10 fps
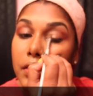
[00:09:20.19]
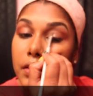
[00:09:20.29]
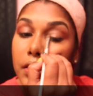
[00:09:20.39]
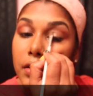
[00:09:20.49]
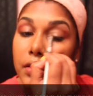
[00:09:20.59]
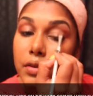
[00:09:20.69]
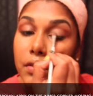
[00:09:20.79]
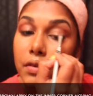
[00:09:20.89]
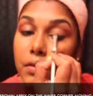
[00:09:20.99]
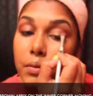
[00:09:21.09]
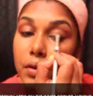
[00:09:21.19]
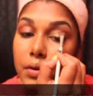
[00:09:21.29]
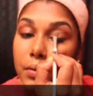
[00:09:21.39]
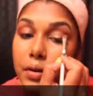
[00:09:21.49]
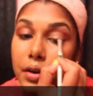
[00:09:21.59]
and you just want
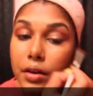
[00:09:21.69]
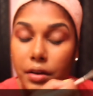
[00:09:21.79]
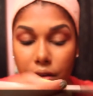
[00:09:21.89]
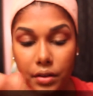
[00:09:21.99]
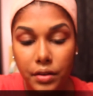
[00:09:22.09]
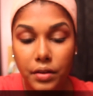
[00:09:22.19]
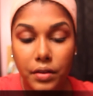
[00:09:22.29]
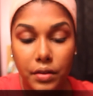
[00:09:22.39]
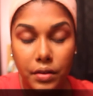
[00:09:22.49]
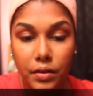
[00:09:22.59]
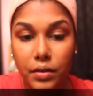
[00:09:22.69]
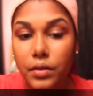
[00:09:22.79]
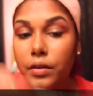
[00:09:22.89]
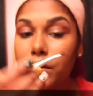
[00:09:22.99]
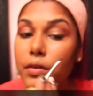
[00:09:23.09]
to work
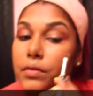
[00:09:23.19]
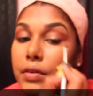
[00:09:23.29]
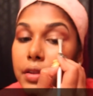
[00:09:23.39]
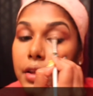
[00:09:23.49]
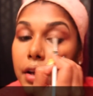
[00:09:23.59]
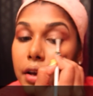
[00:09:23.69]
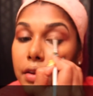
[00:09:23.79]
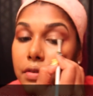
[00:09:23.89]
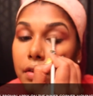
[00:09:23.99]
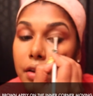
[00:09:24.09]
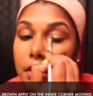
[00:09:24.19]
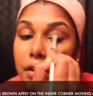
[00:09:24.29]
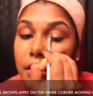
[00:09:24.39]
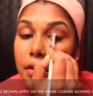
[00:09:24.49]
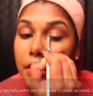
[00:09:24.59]
over the eyes right
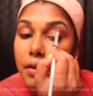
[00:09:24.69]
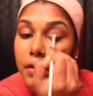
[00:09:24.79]
here.